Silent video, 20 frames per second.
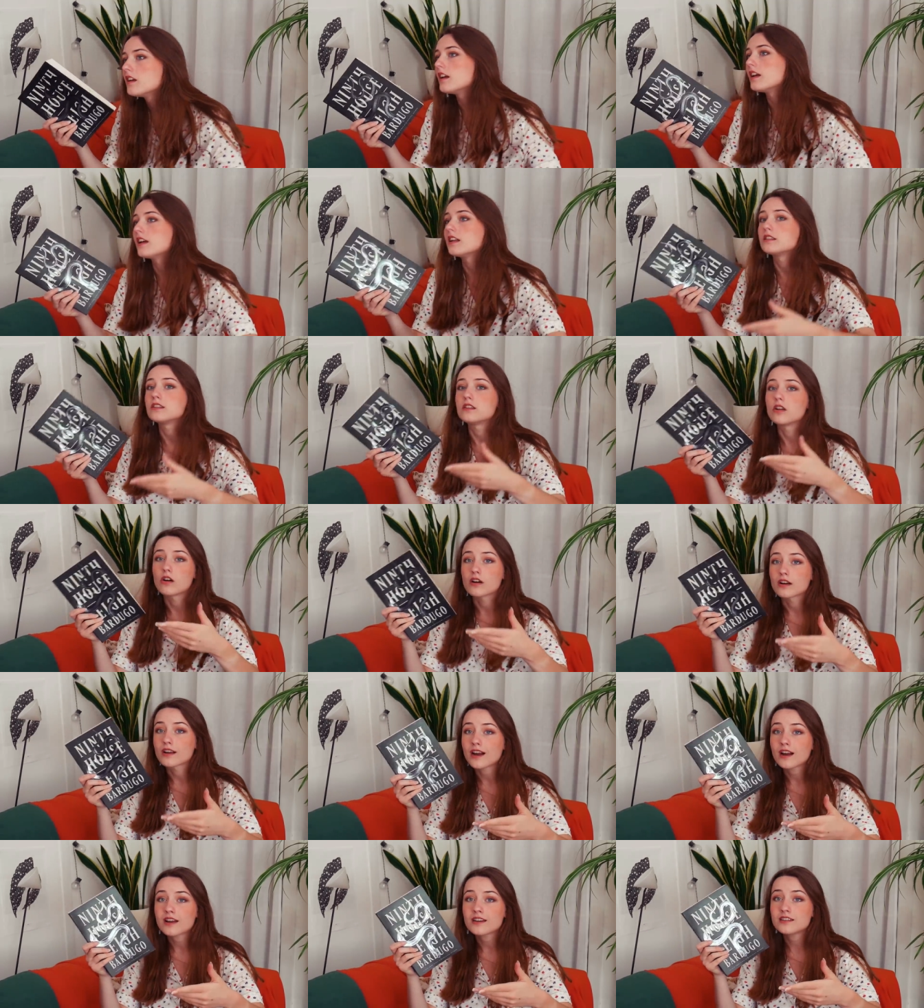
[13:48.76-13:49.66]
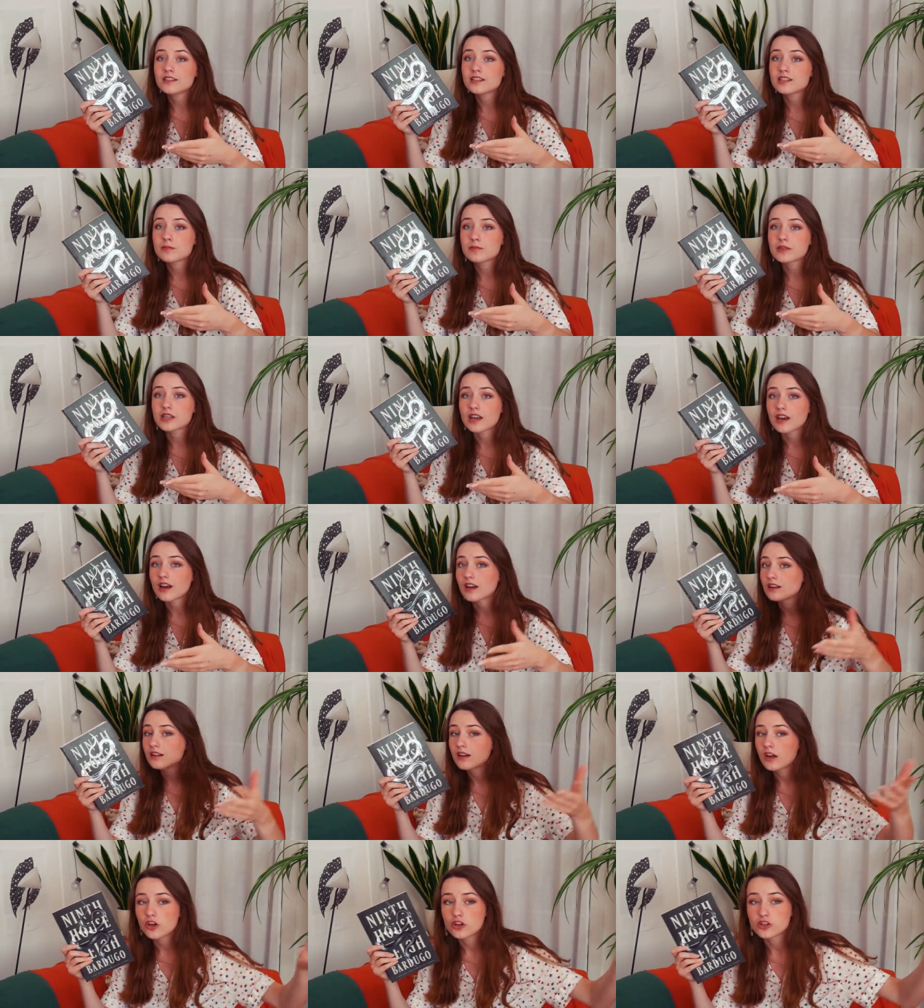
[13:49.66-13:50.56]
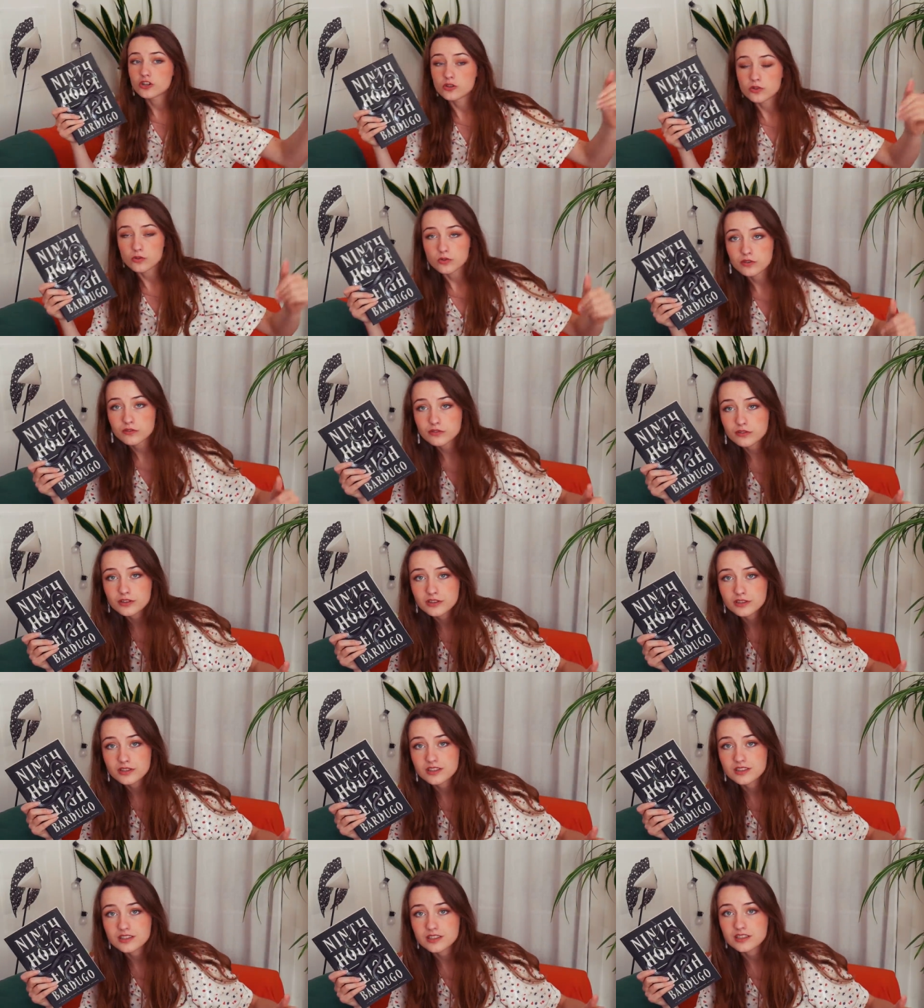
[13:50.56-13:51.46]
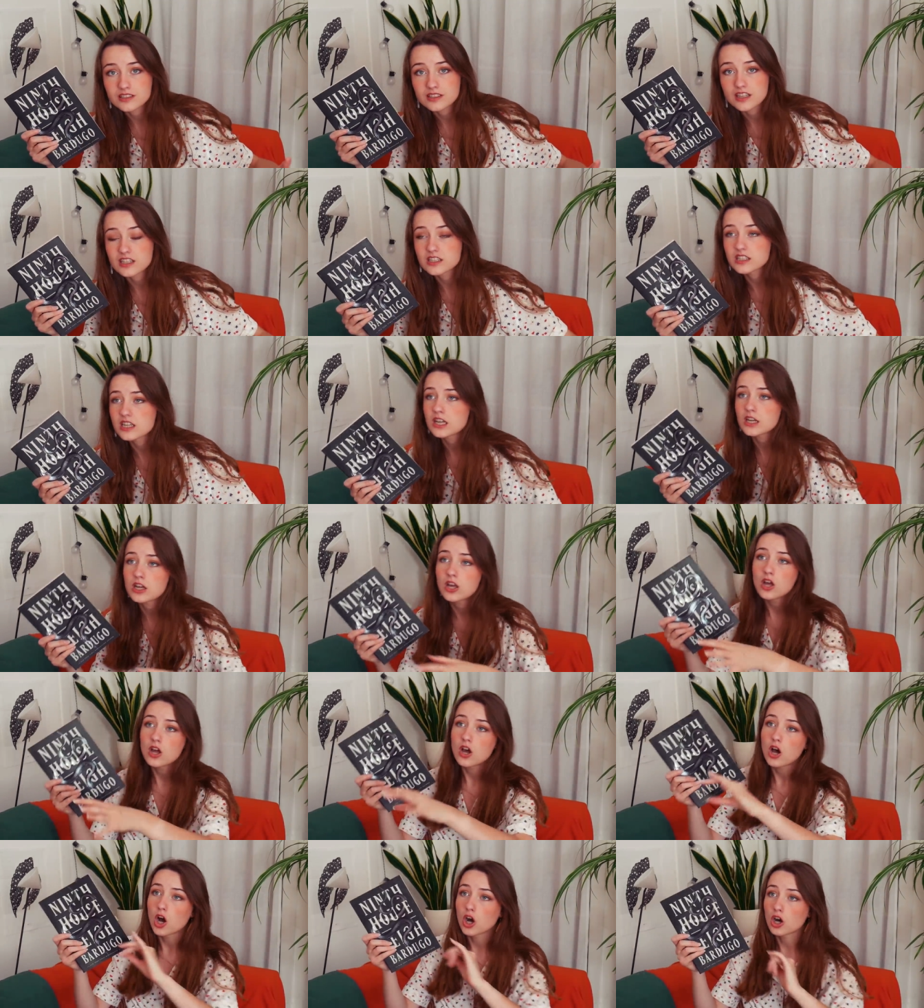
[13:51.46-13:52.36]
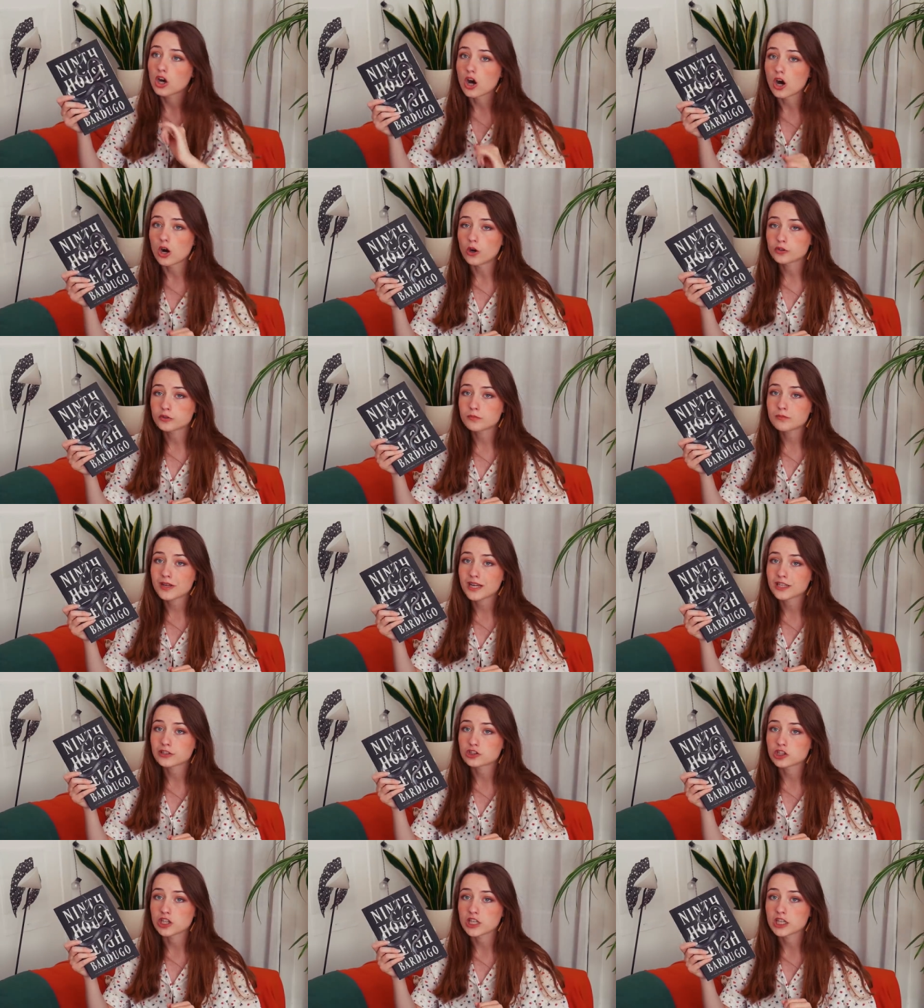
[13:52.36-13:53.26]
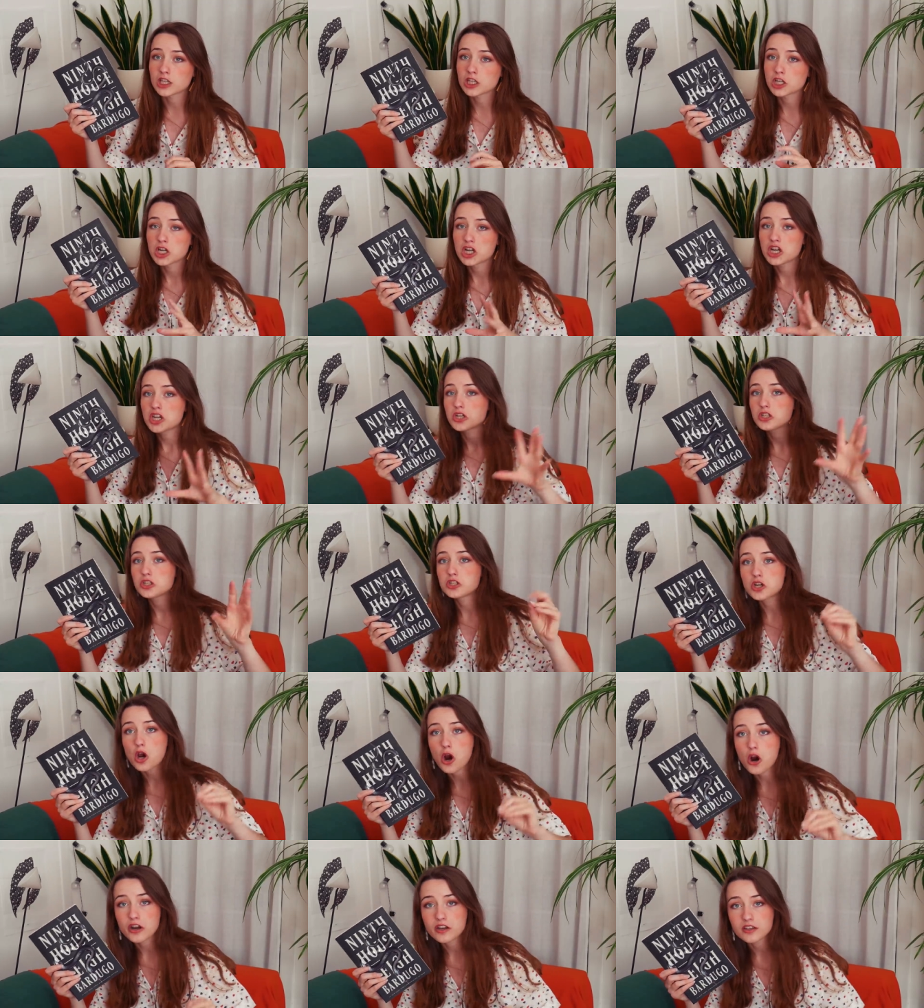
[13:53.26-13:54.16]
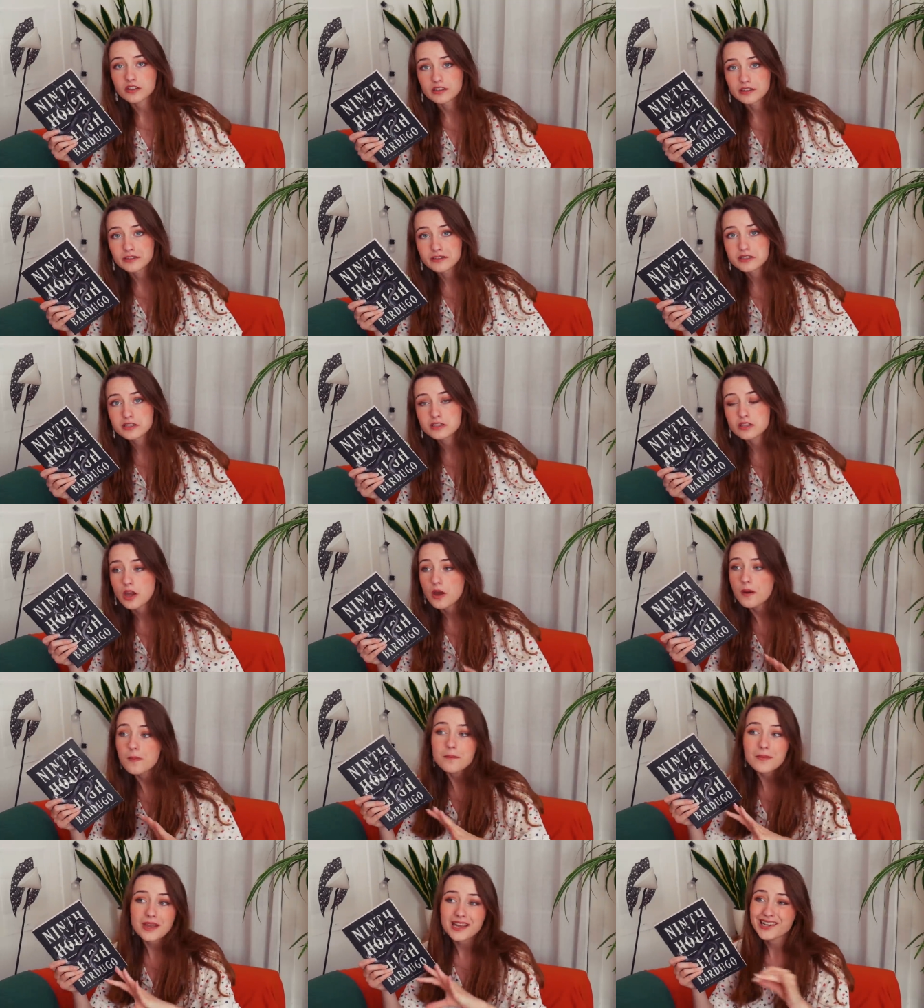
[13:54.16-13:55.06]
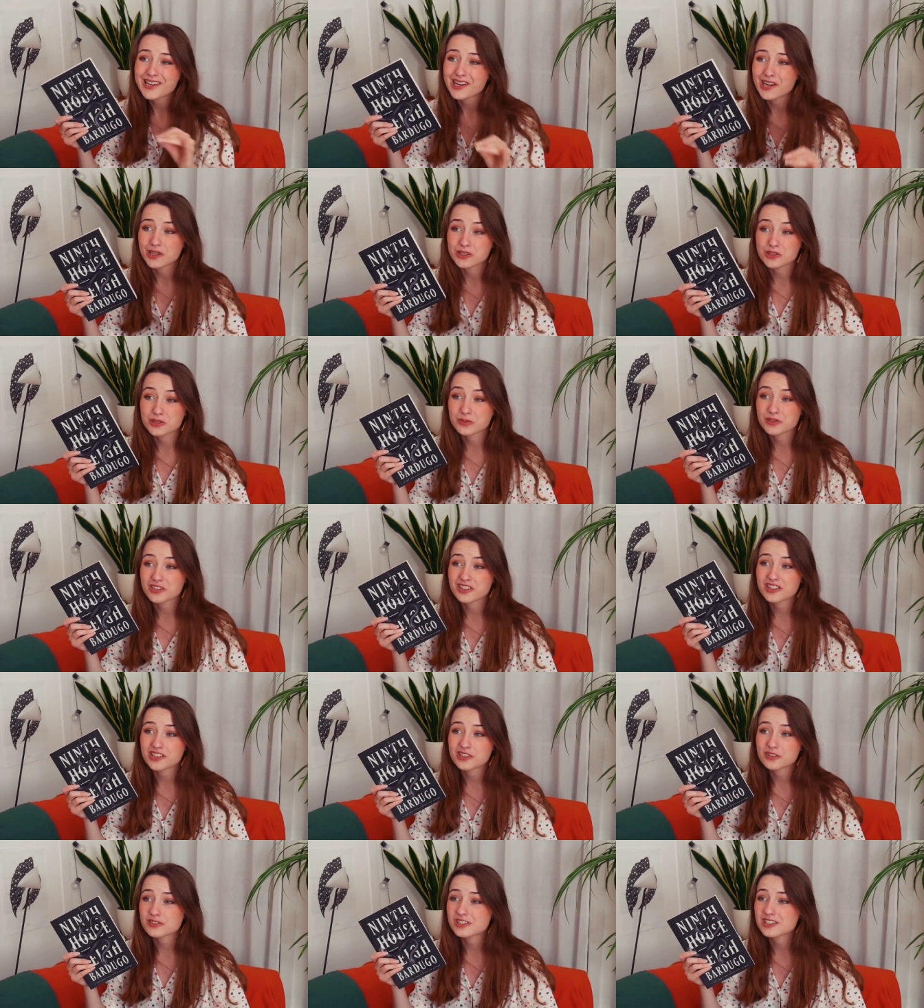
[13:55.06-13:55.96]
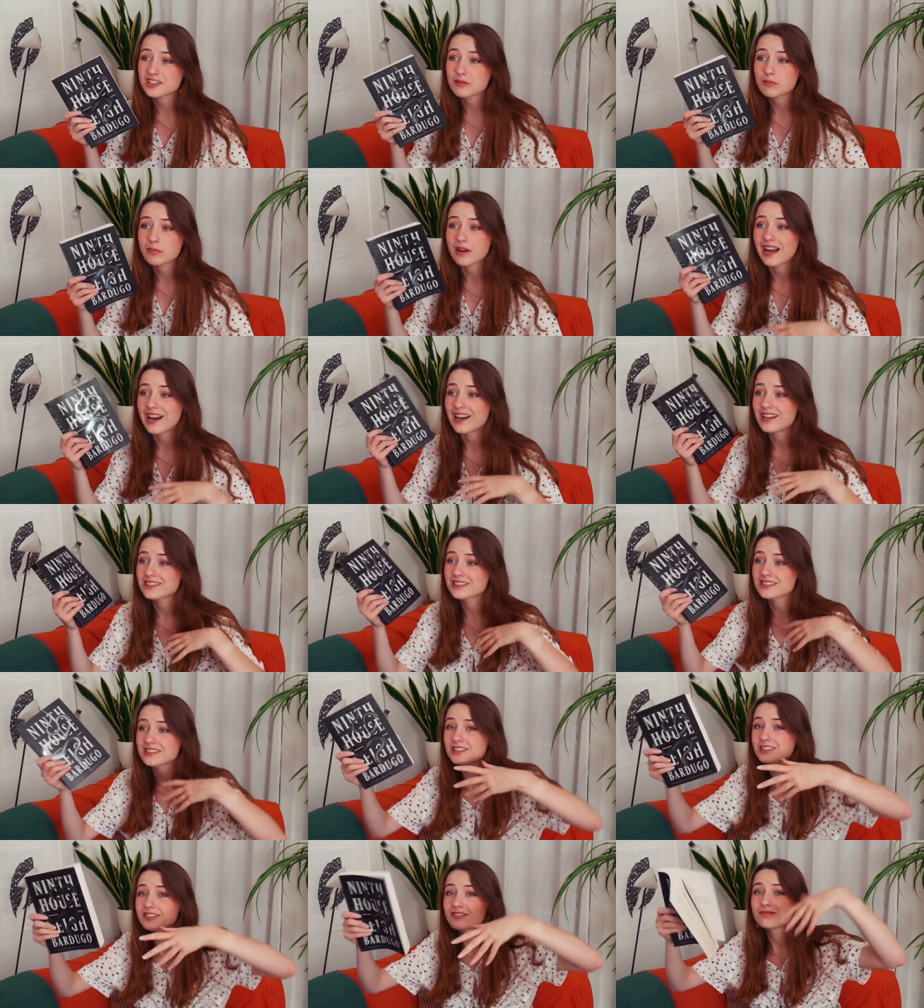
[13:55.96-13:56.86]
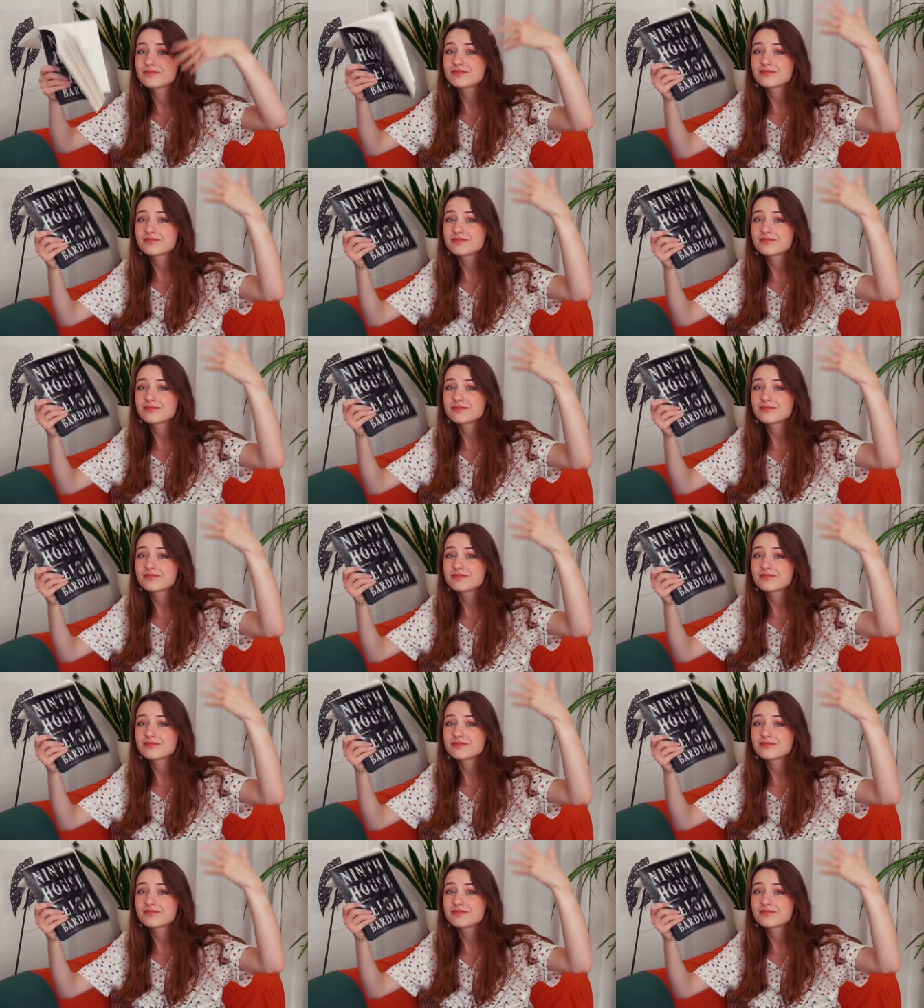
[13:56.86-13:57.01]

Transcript: It's dark academia, university setting, occult magic, darkness, a main character with an interesting past.